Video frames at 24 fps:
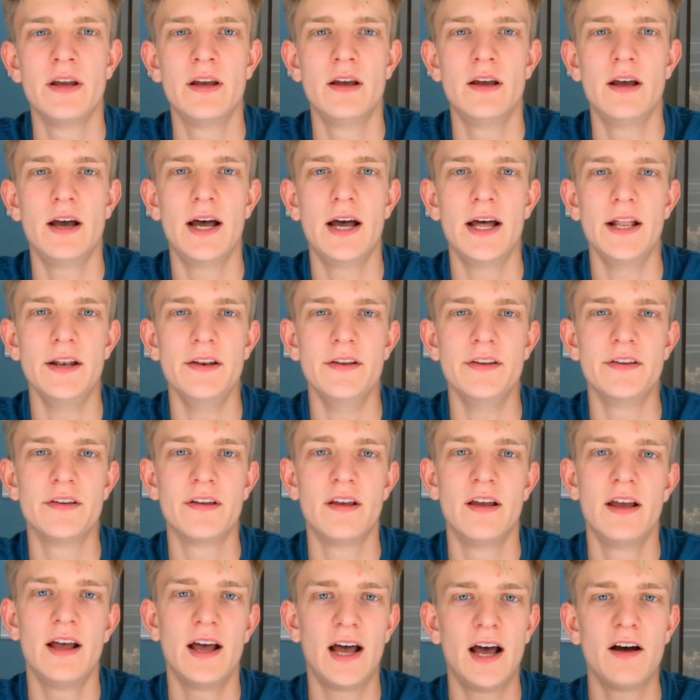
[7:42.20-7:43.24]
and
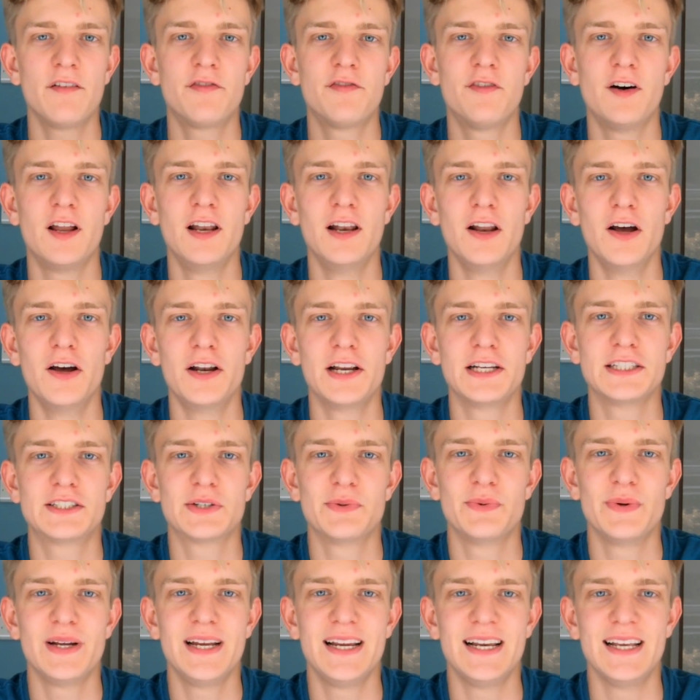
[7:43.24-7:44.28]
have fun learning to
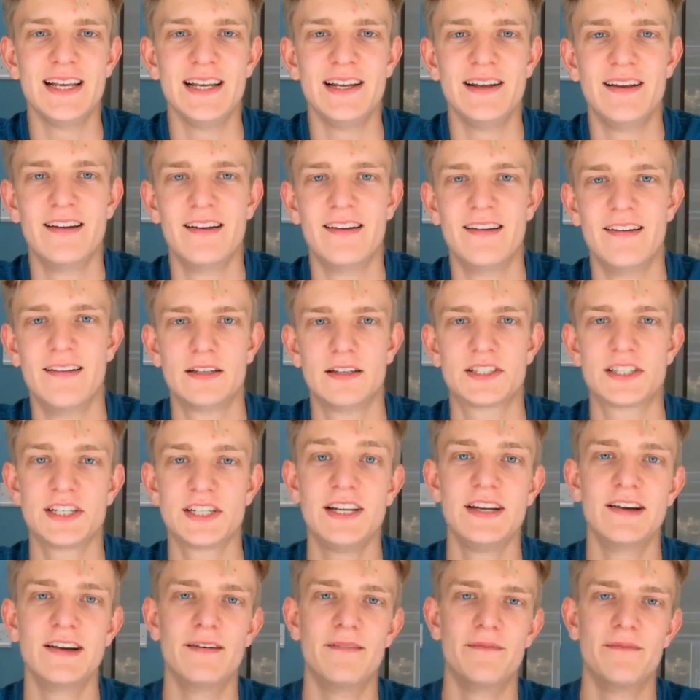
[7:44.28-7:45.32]
wheelie. See
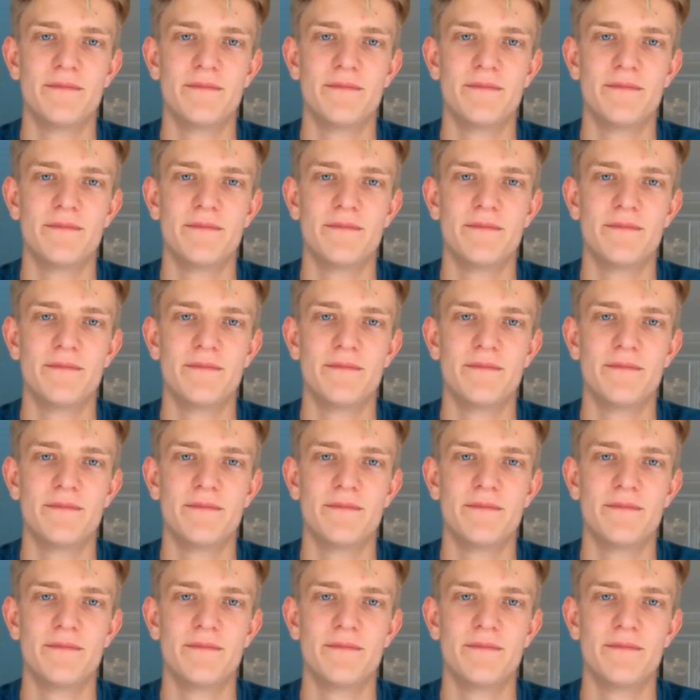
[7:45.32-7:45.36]
ya.